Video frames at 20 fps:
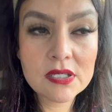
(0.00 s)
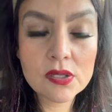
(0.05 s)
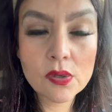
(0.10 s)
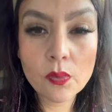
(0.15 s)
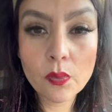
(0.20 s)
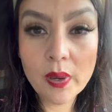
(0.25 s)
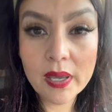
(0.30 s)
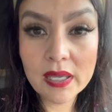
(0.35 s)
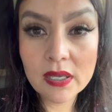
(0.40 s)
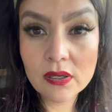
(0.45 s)
the
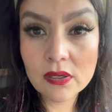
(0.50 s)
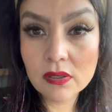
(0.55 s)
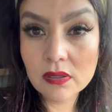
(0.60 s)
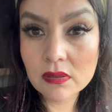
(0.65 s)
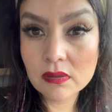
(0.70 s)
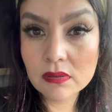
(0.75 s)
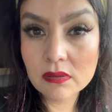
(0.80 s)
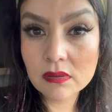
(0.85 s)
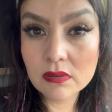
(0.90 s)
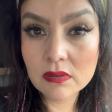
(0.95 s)
white
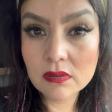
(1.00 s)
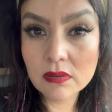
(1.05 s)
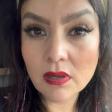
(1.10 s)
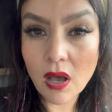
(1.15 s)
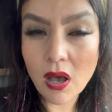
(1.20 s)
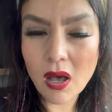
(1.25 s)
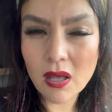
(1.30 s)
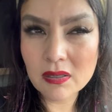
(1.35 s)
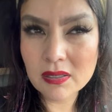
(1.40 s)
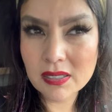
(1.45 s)

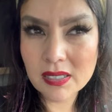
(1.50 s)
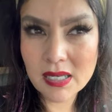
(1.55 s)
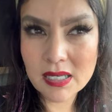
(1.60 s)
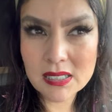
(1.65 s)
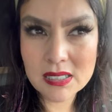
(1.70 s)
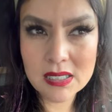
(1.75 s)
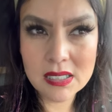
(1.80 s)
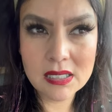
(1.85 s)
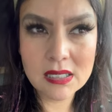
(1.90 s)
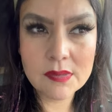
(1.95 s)
holiday
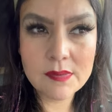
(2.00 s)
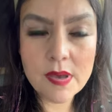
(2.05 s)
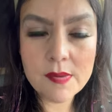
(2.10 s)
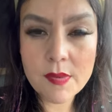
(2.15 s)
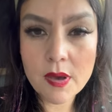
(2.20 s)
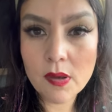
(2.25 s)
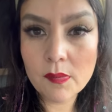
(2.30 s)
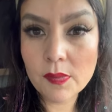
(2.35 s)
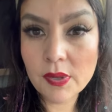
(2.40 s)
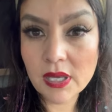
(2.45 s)
tea and my
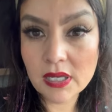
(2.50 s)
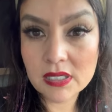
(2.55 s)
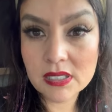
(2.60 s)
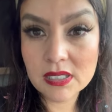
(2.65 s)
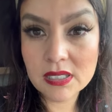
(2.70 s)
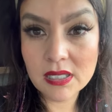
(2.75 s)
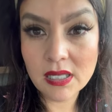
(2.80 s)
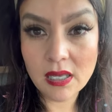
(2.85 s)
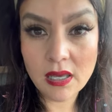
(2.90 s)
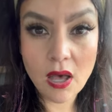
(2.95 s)
mom
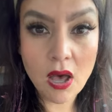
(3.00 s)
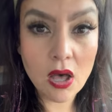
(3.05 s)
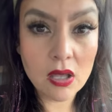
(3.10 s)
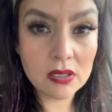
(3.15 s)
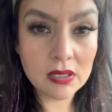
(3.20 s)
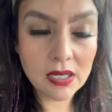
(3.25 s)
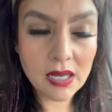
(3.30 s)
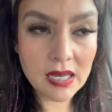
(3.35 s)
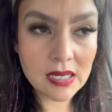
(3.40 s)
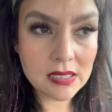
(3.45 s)
picked the
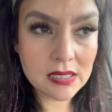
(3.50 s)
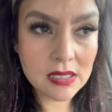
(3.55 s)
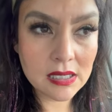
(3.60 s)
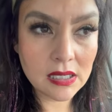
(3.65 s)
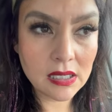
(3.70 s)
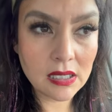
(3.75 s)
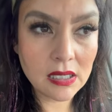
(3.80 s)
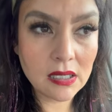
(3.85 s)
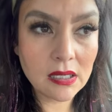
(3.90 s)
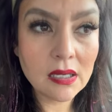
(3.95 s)
holiday
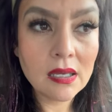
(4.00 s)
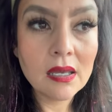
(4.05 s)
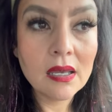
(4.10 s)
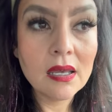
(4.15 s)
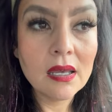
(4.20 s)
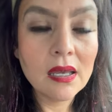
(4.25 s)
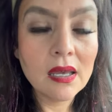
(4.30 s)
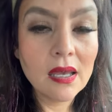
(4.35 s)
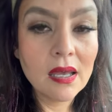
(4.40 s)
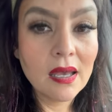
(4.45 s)
tea.
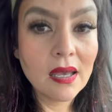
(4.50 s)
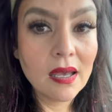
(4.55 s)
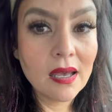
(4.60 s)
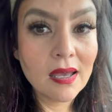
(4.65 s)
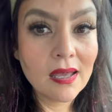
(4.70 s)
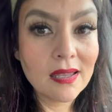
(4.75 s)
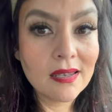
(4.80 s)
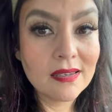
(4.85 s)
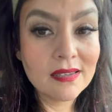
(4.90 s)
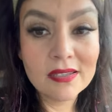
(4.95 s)

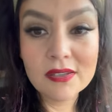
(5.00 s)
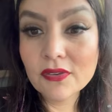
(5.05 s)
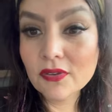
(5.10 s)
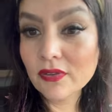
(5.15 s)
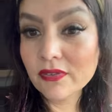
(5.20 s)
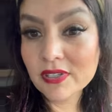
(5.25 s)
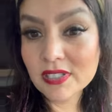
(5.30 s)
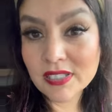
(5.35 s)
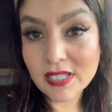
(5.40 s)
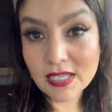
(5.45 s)
Neither
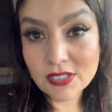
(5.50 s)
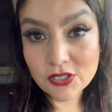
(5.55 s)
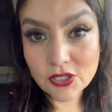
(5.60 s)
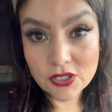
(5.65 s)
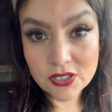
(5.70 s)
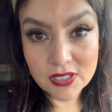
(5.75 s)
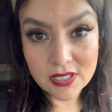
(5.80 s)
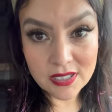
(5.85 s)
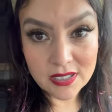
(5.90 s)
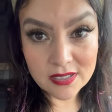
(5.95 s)
of us liked our
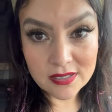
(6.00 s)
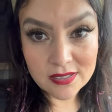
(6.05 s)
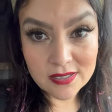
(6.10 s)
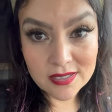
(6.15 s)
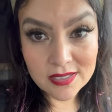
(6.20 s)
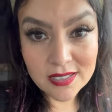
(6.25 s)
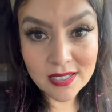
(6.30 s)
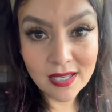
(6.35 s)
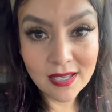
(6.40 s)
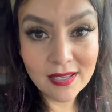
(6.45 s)

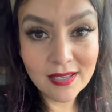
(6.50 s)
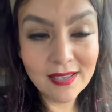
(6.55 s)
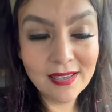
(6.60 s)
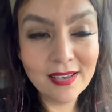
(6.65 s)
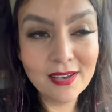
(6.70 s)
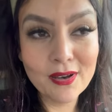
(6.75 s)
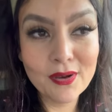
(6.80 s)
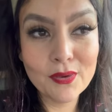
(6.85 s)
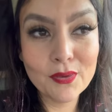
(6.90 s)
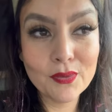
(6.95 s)
teas,
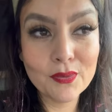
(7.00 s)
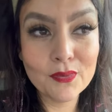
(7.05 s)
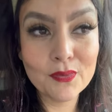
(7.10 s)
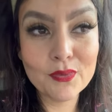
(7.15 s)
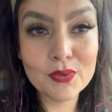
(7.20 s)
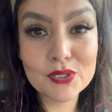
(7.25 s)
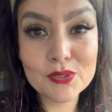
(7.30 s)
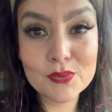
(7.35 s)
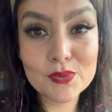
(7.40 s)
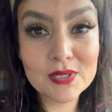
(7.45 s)

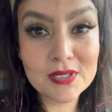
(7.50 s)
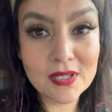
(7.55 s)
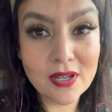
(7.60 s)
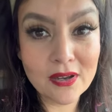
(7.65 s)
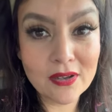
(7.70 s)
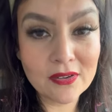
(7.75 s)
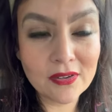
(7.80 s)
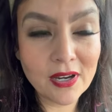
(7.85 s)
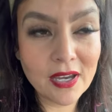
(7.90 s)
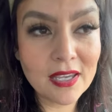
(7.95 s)
which was
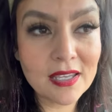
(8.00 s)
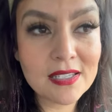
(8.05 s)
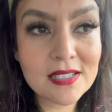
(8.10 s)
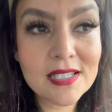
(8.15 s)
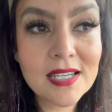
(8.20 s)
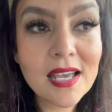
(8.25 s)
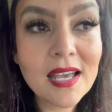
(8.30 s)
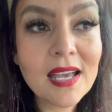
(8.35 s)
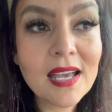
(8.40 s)
not great.